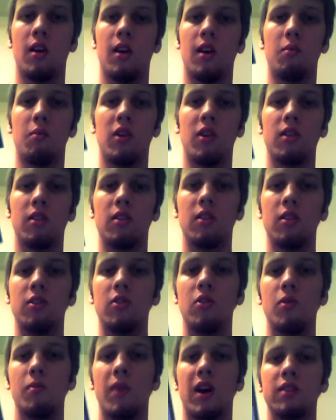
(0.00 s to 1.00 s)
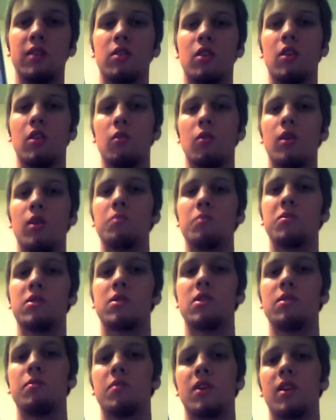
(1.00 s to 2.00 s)
I'm running the 2 Massacre
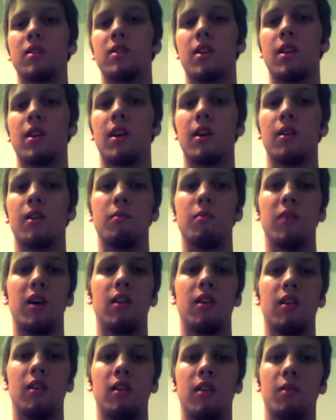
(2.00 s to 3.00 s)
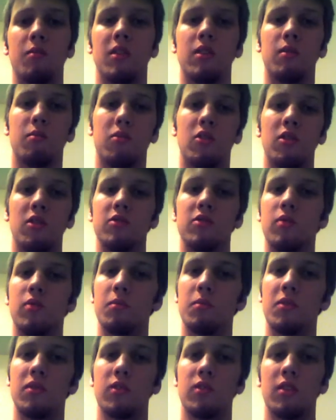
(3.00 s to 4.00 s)
Wurms just because I like them better. I mean, the board
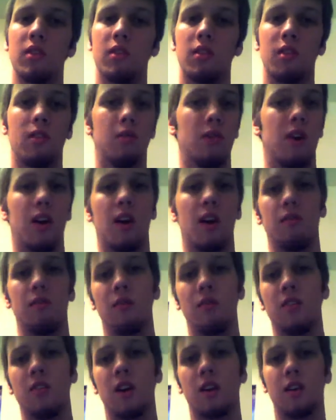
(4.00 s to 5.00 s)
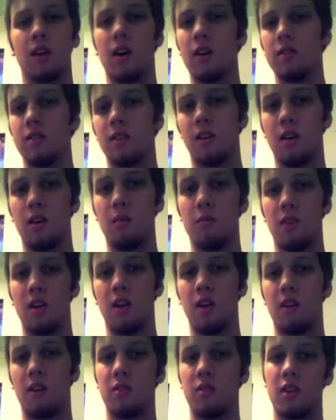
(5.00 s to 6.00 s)
sweep is really good when I have Infect guys to come
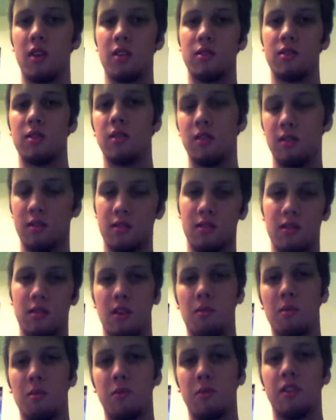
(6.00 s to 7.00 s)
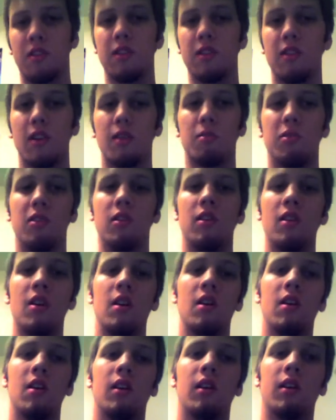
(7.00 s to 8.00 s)
in after I slam them on the table.
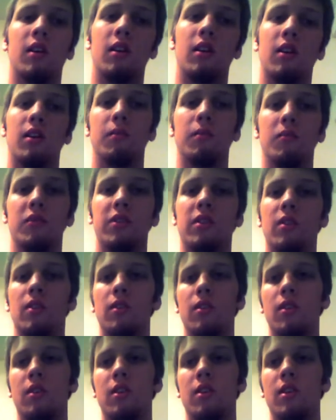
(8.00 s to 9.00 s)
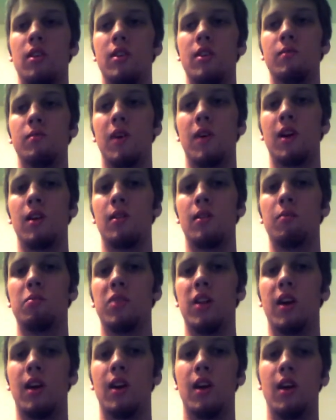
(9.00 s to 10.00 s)
So he's my
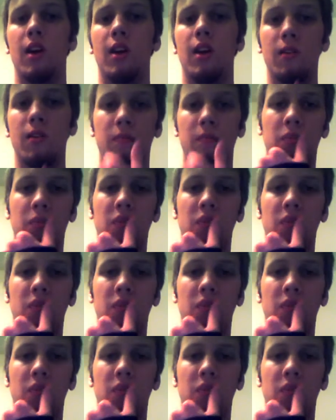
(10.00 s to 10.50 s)
plan A.